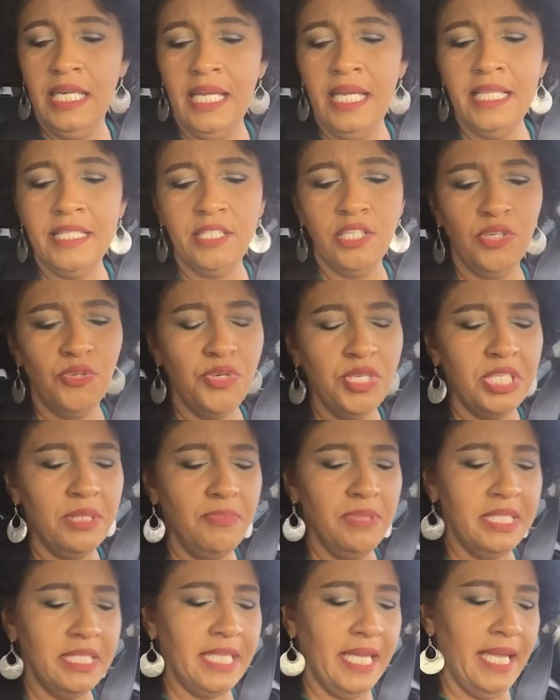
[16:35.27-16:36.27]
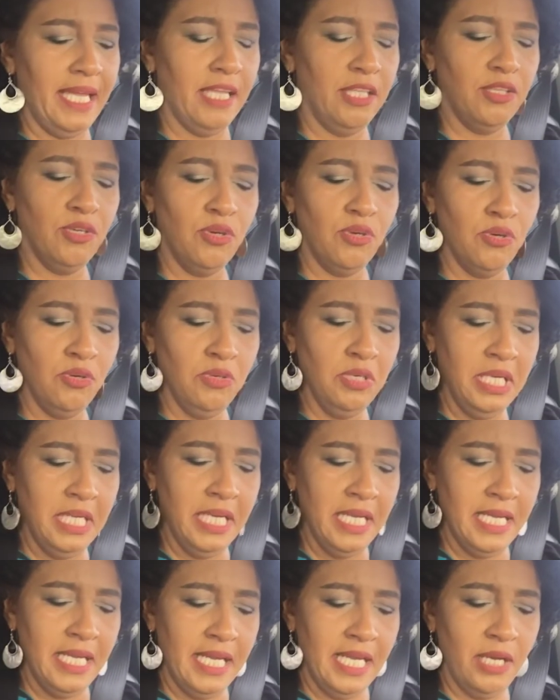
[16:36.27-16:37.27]
it's a Christmas candle.
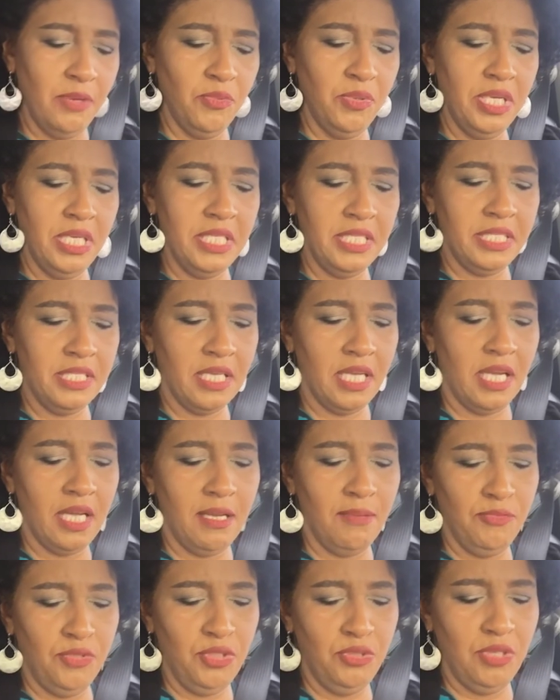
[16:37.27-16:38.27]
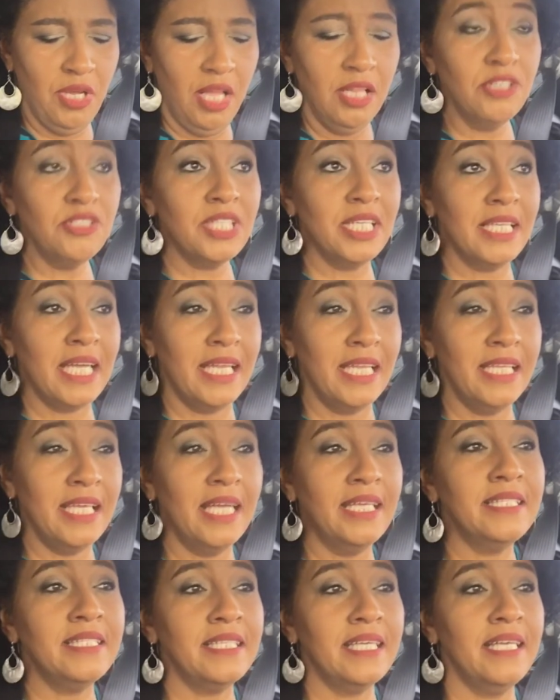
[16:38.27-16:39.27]
It was um,
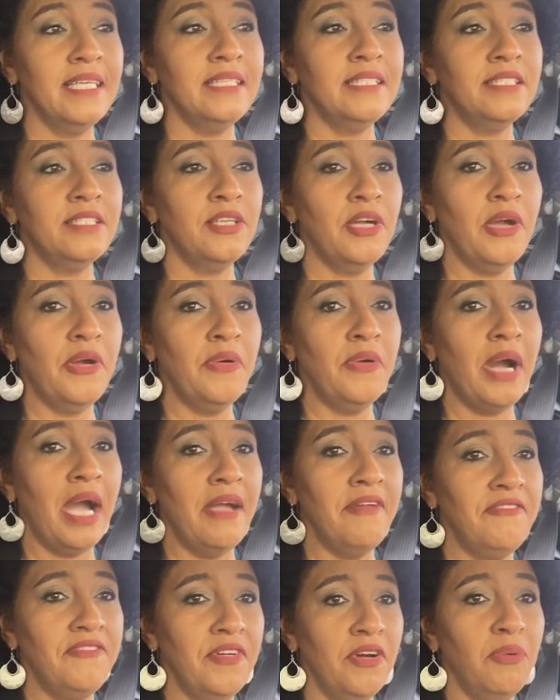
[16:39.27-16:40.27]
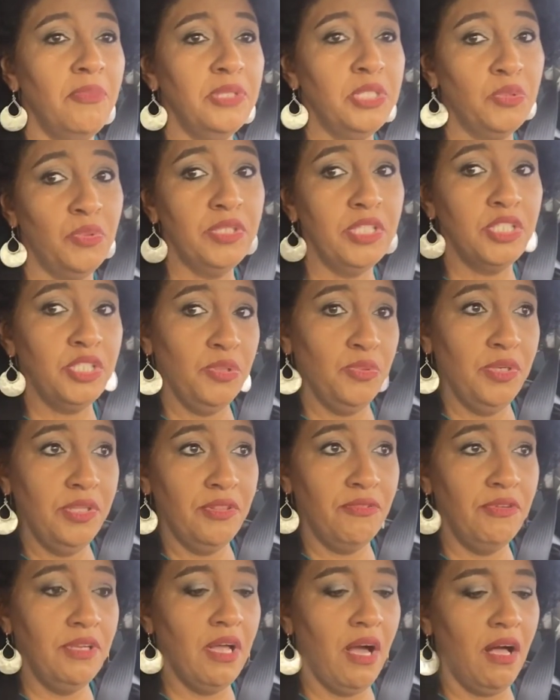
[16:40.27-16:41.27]
$2.99, so I fell between the 2 and
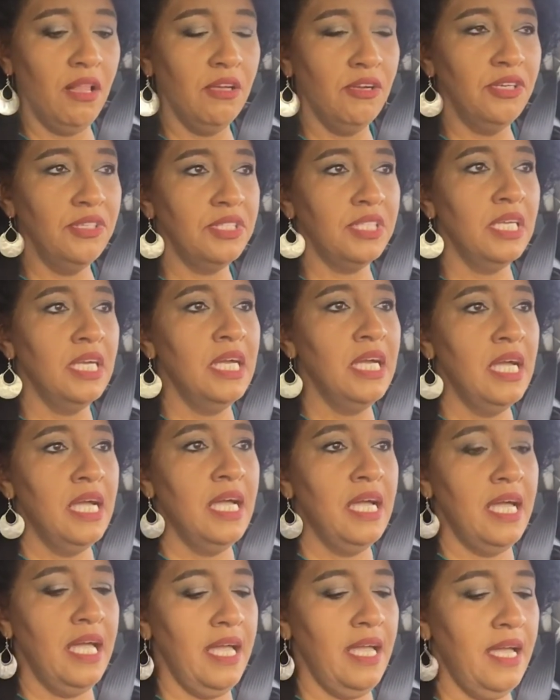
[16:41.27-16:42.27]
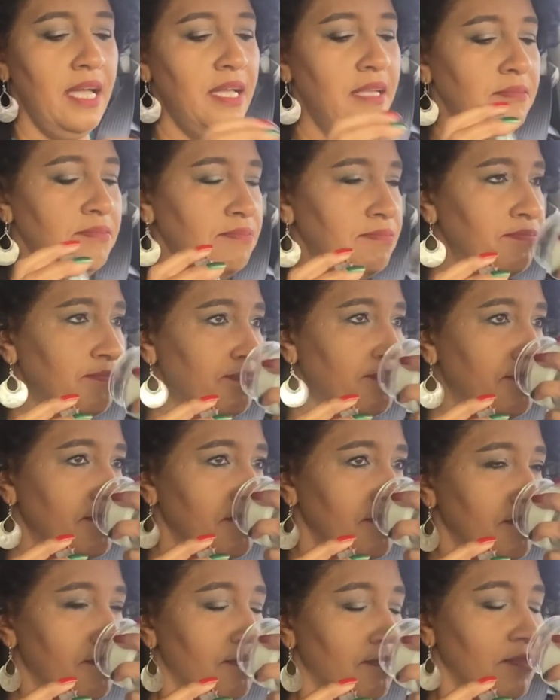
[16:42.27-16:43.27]
$3. And,
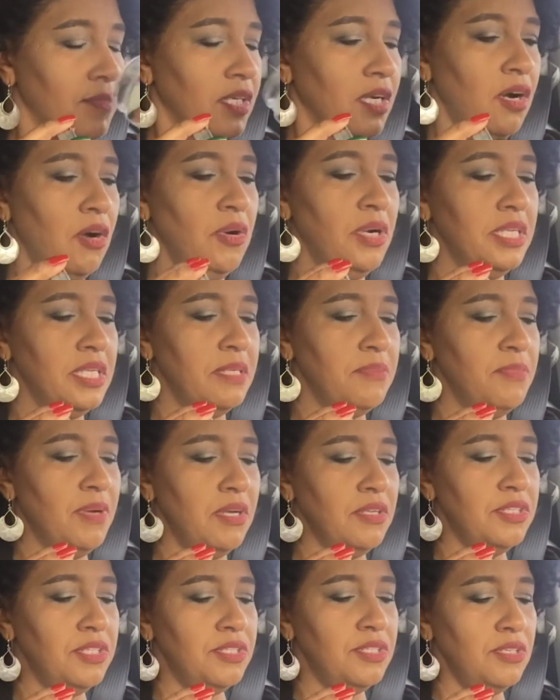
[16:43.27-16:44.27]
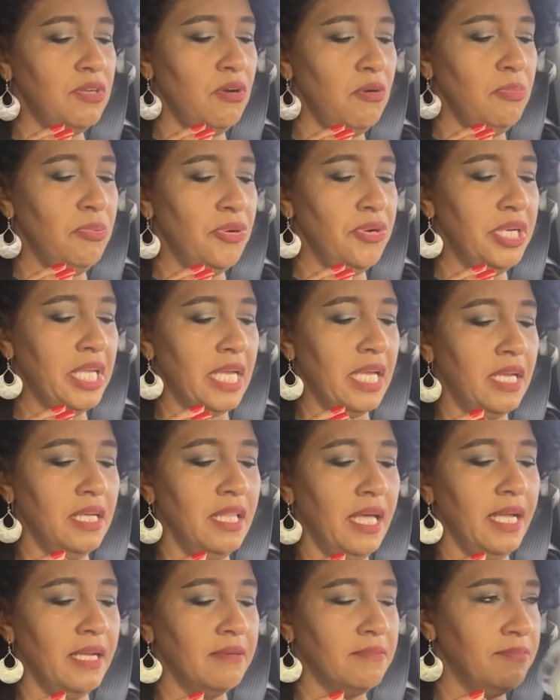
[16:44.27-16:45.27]
oh, it smells so pretty.
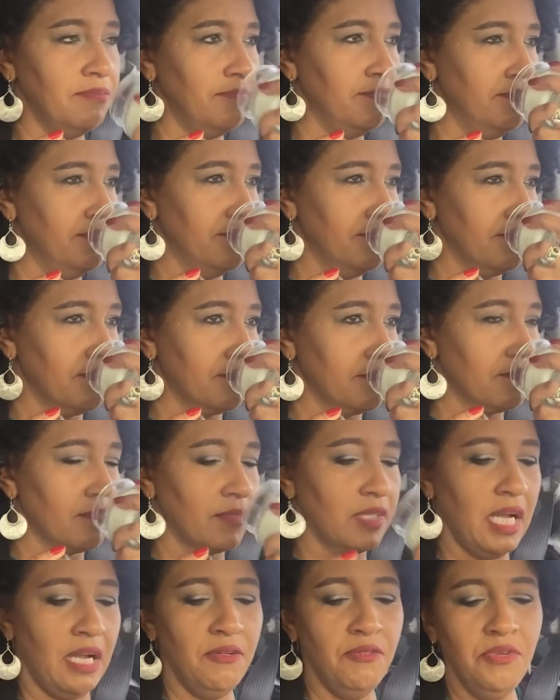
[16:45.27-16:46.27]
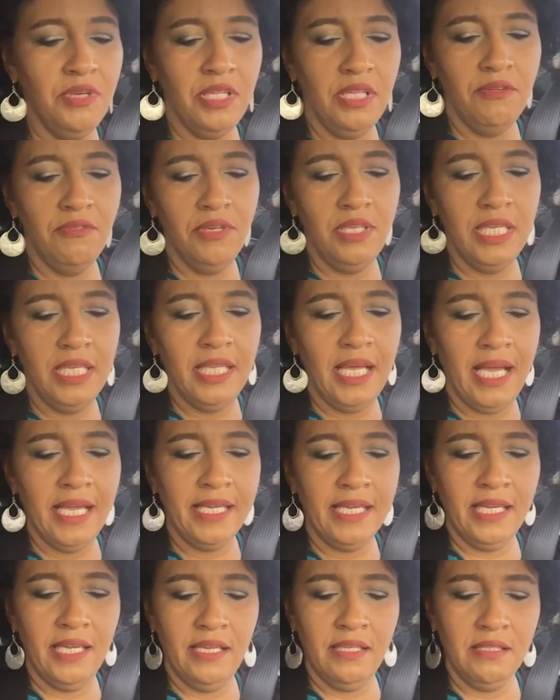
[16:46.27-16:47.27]
Like, I really, really
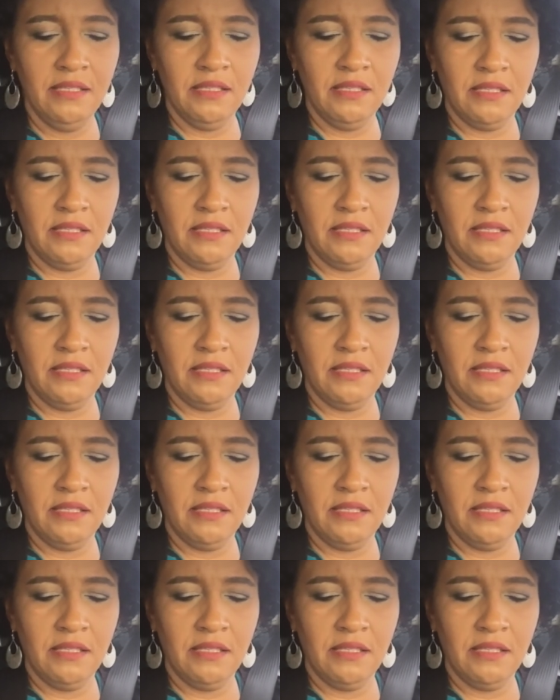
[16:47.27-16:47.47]
like it.